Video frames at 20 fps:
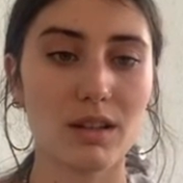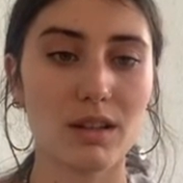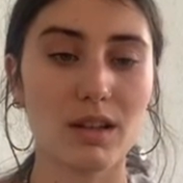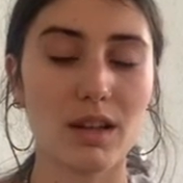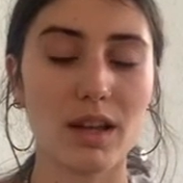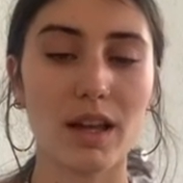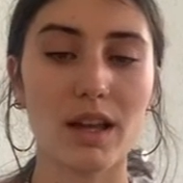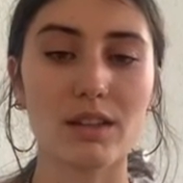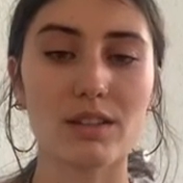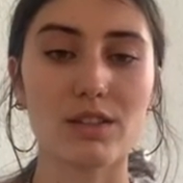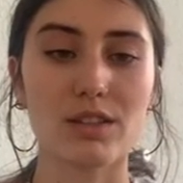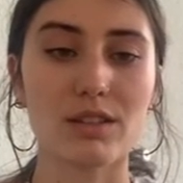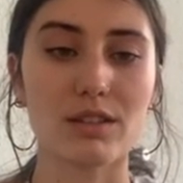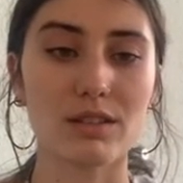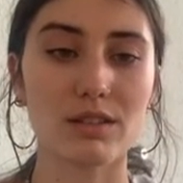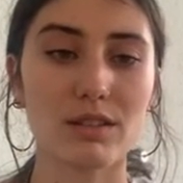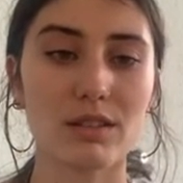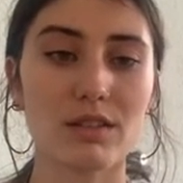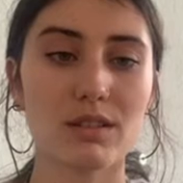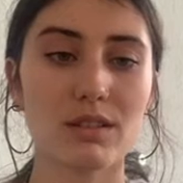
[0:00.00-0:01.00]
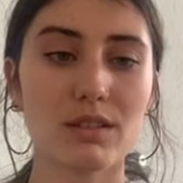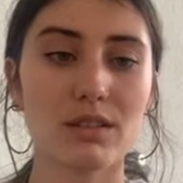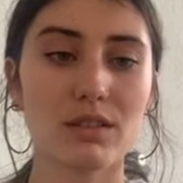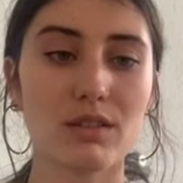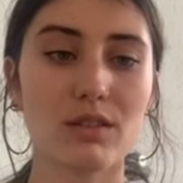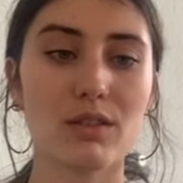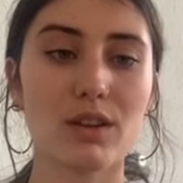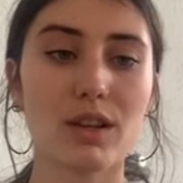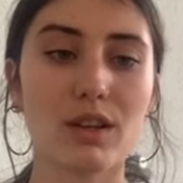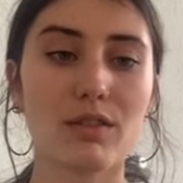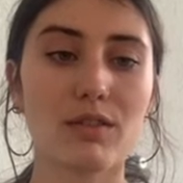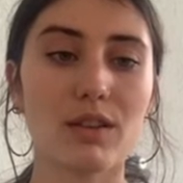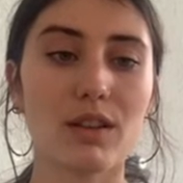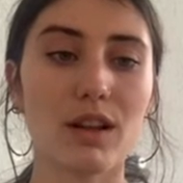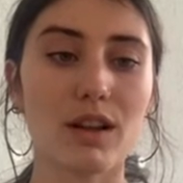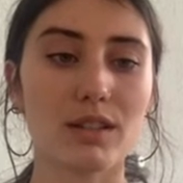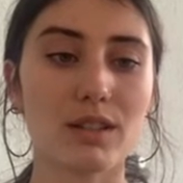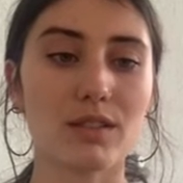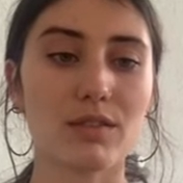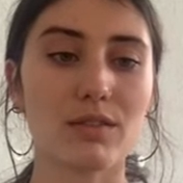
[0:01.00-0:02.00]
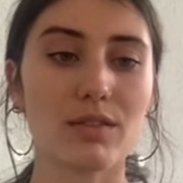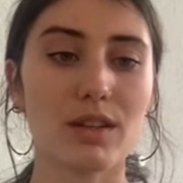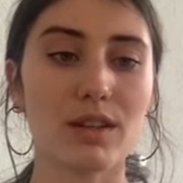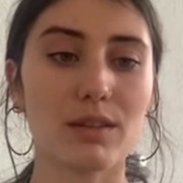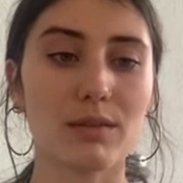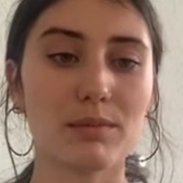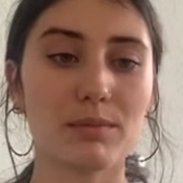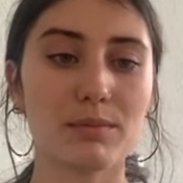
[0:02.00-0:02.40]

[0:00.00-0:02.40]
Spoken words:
Ancient Greek philosophy.